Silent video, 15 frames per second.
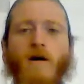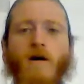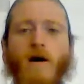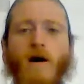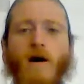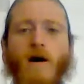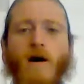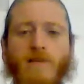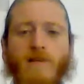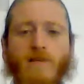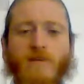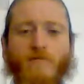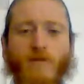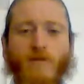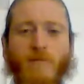Hi, this
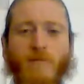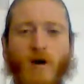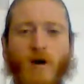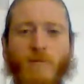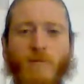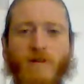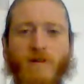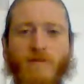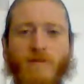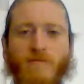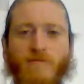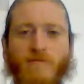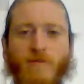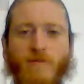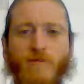is Ephraim Geltman
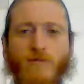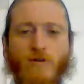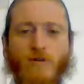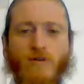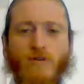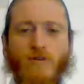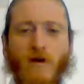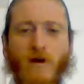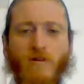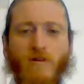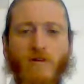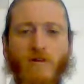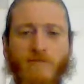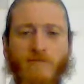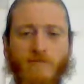from
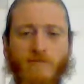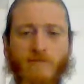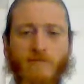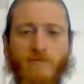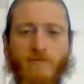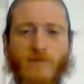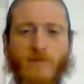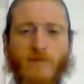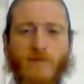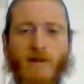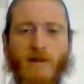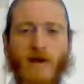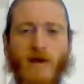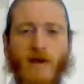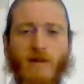
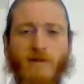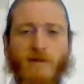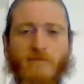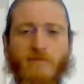JerusalemHealth.net.